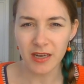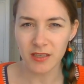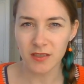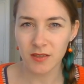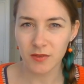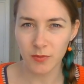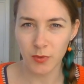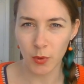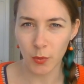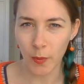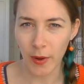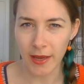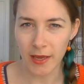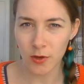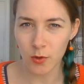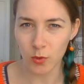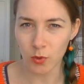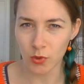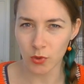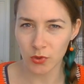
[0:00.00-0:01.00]
of the way
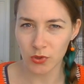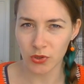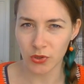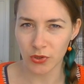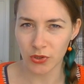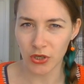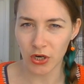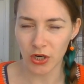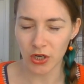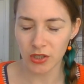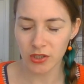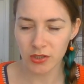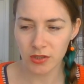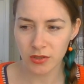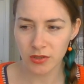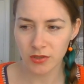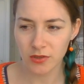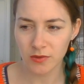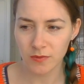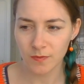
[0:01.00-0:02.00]
you hold your
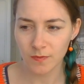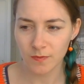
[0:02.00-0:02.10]
yarns.